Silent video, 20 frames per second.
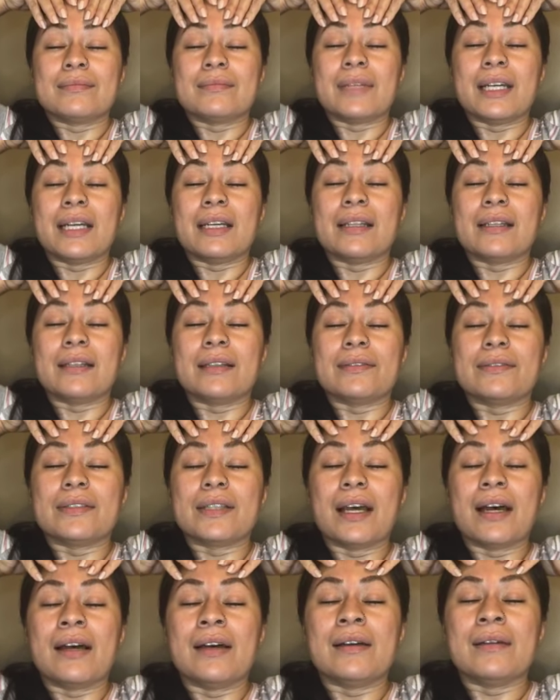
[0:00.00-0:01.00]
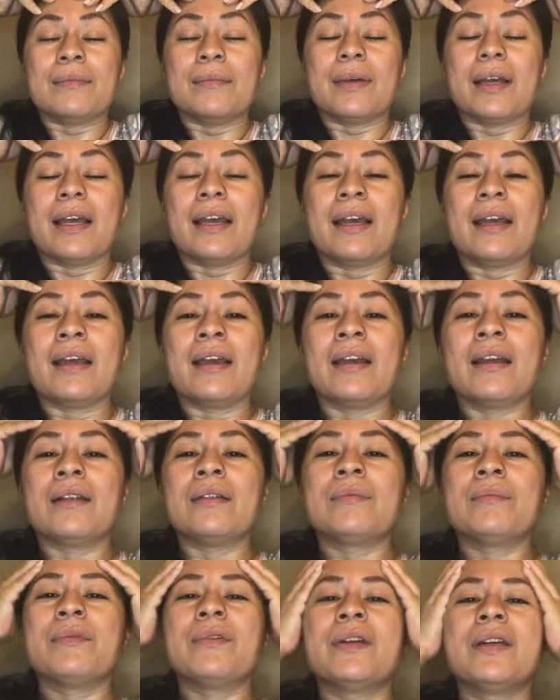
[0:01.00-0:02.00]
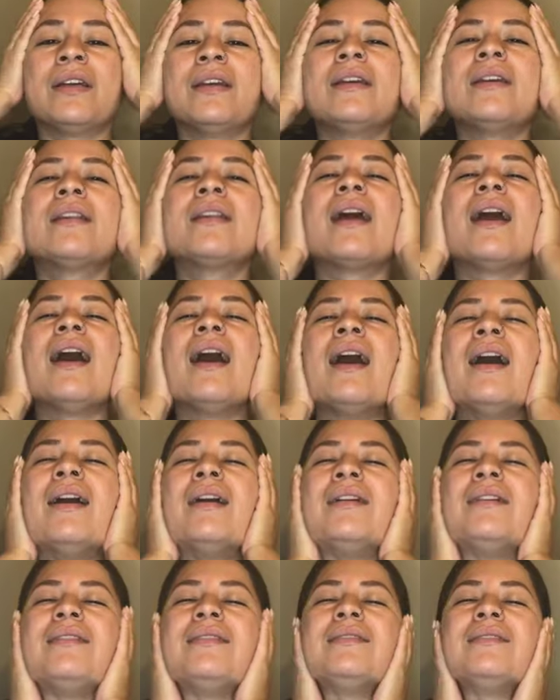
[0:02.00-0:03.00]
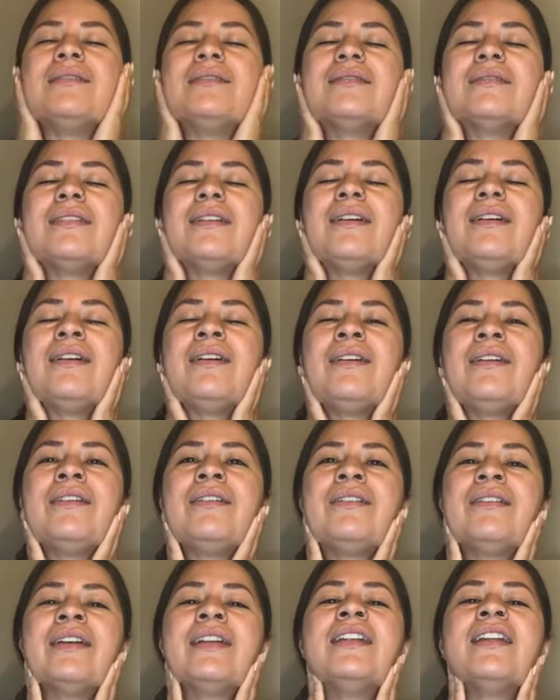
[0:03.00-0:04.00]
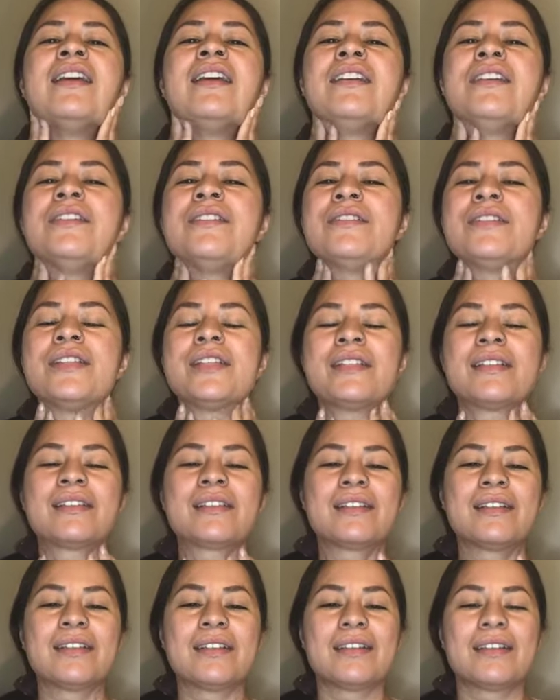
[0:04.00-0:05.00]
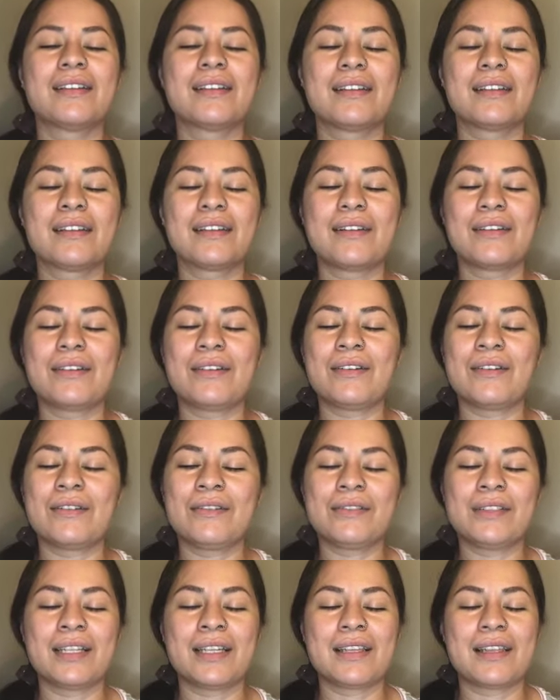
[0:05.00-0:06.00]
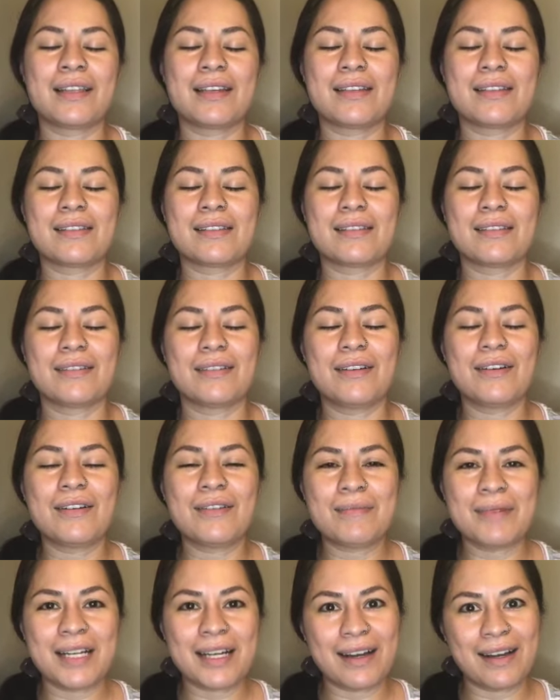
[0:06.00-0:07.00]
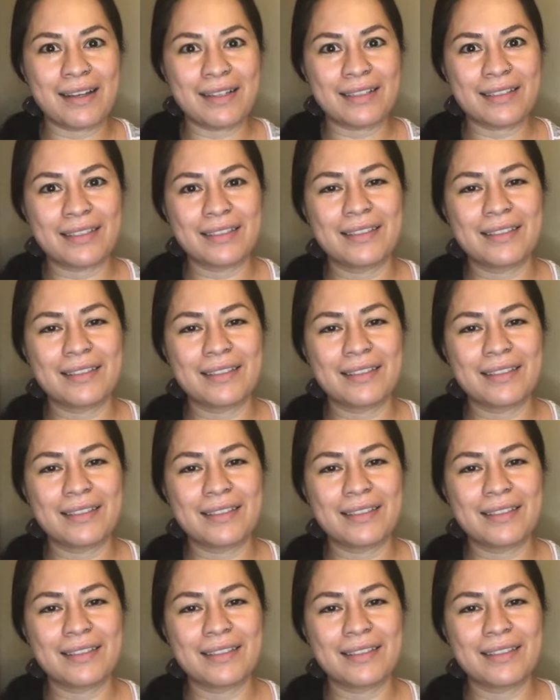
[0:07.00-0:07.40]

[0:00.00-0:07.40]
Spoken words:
and lift up and breathe out. Oh, and then you just go like this. Oh my gosh,